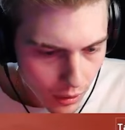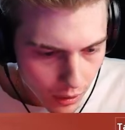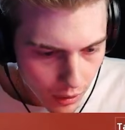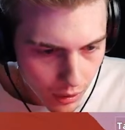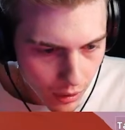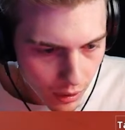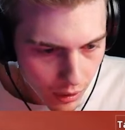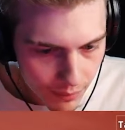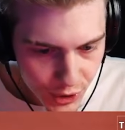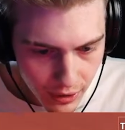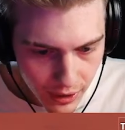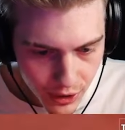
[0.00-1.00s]
they don't have any
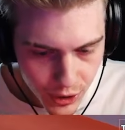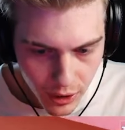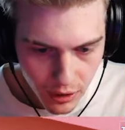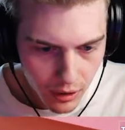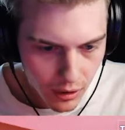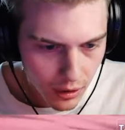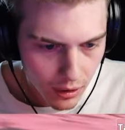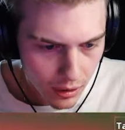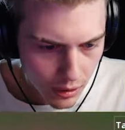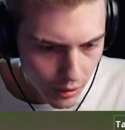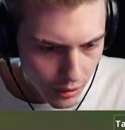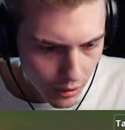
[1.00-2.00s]
heals. I'm serious.
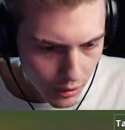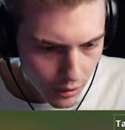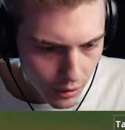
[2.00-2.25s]
Heals? I,